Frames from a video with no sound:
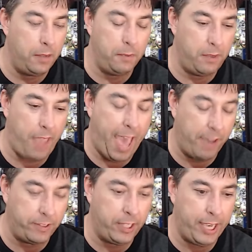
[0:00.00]

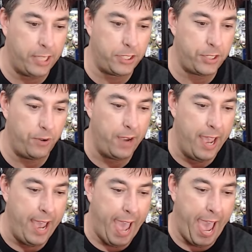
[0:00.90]
heavily into.
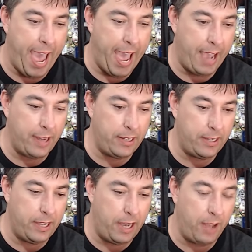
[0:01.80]
And
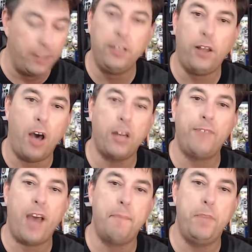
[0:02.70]
a lot of
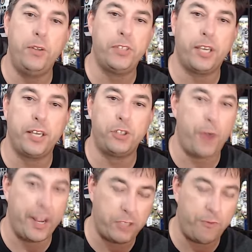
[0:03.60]
that music is
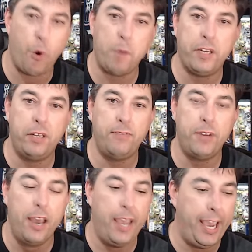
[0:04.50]
transformative.
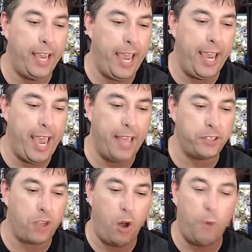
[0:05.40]
It, it, it's
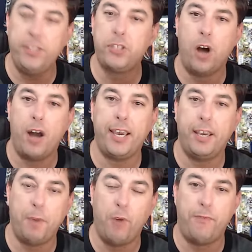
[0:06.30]
always talking
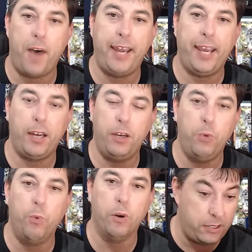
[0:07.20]
about finding a new
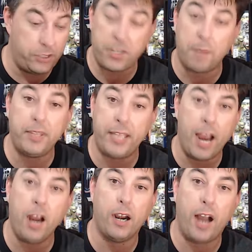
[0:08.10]
world. Just up in the
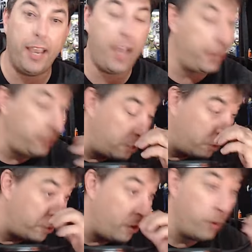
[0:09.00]
air. I, I
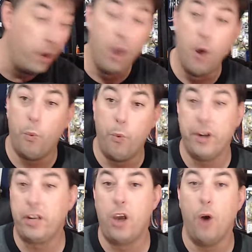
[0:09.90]
don't know where
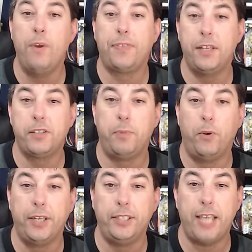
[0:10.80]
to go at this
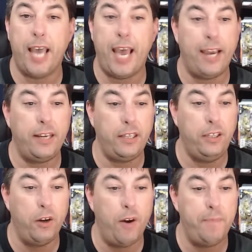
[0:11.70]
point. And, you
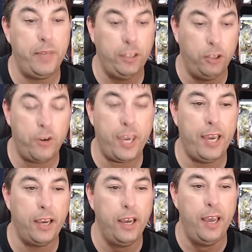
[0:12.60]
know, I've been
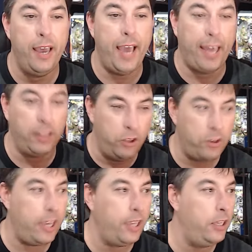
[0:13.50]
looking and
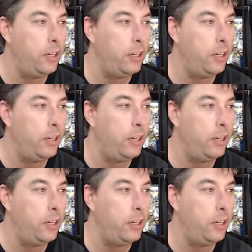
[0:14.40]
looking. You know,